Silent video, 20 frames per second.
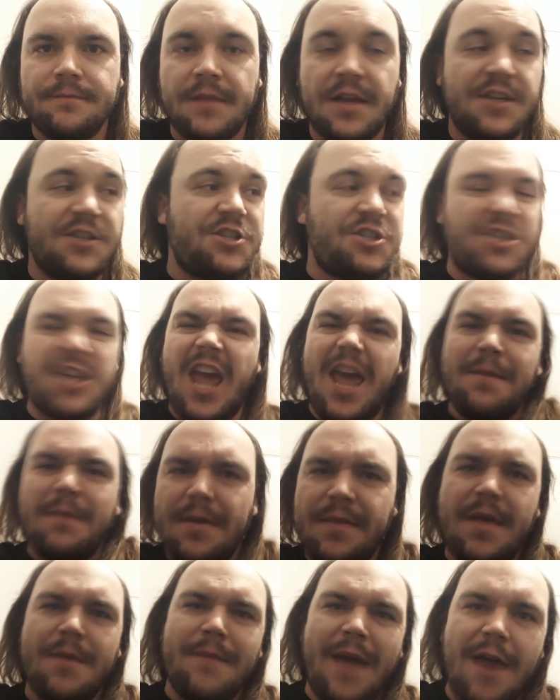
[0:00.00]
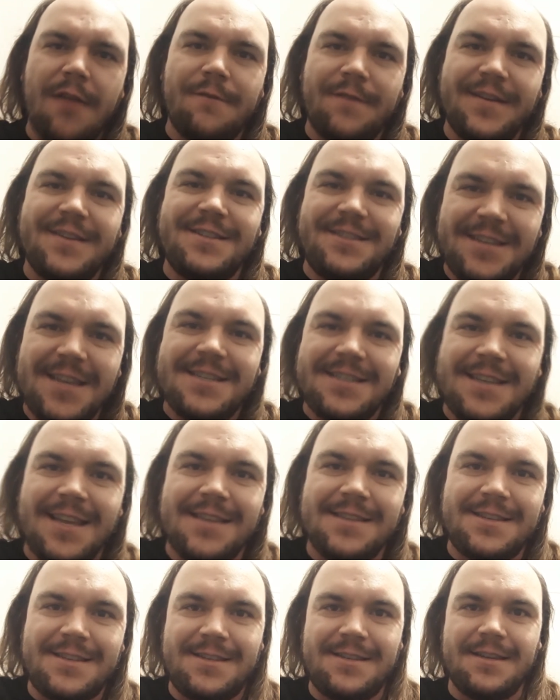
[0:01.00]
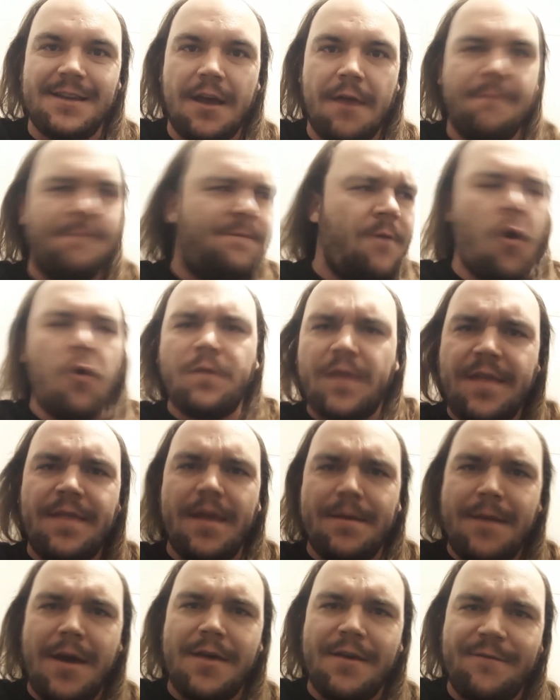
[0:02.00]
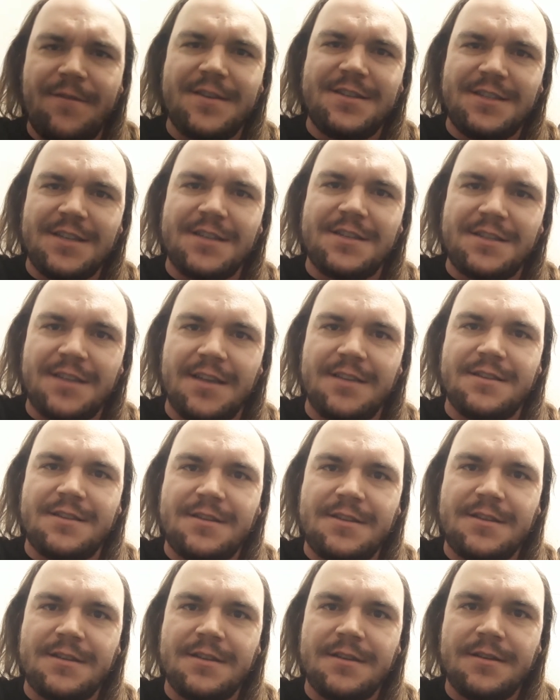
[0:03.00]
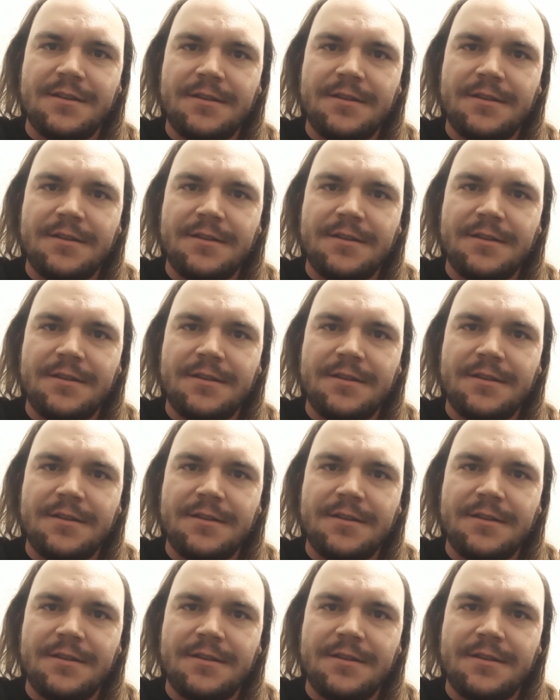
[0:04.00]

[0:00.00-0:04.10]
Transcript: Shaming them out of existence. Voting them out of existence.